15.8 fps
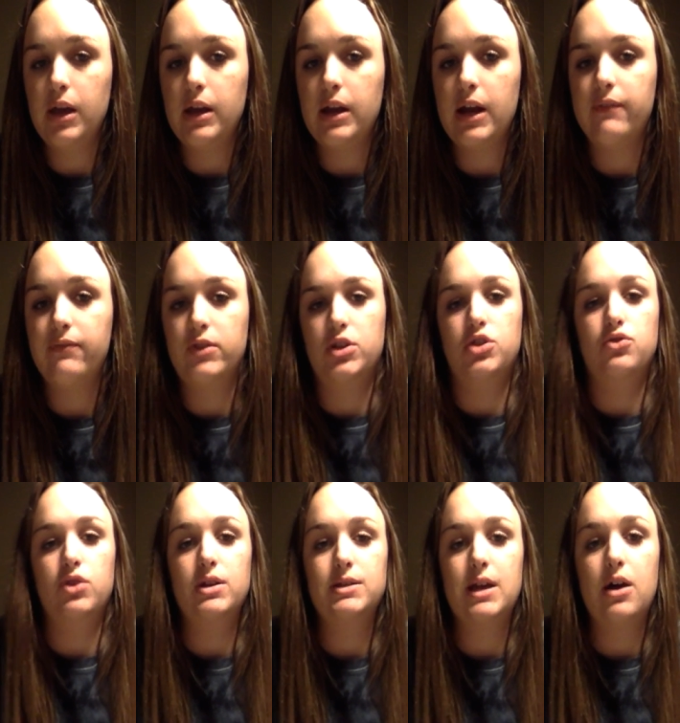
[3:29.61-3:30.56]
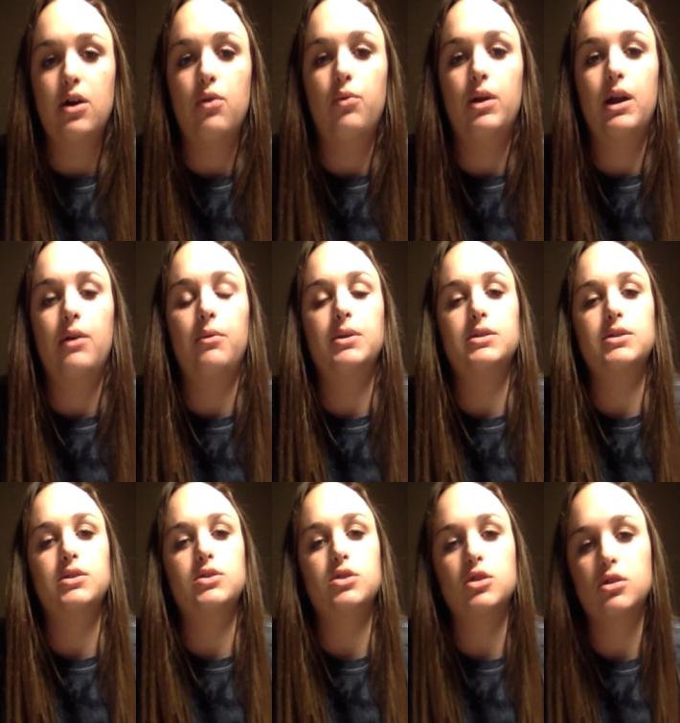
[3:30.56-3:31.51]
I didn't have to stress out when I went
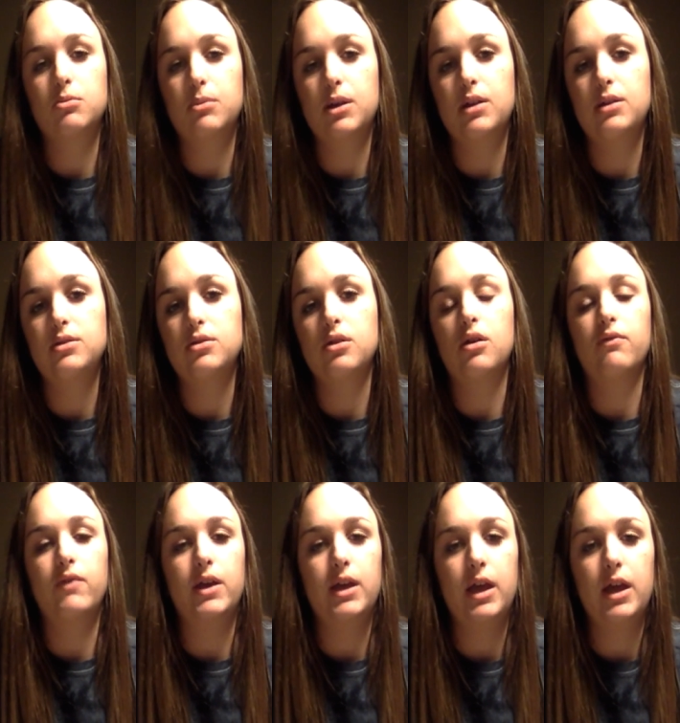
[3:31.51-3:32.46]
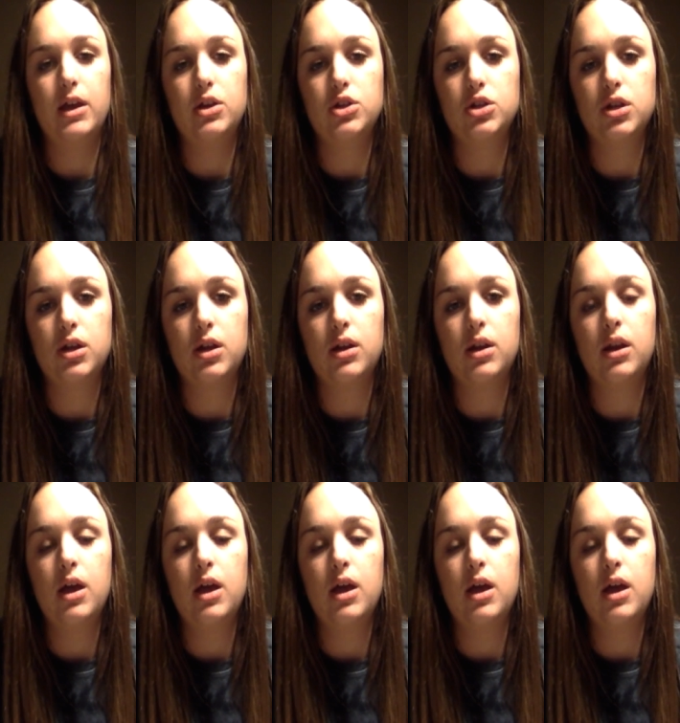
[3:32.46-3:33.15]
to tournaments or on vacation.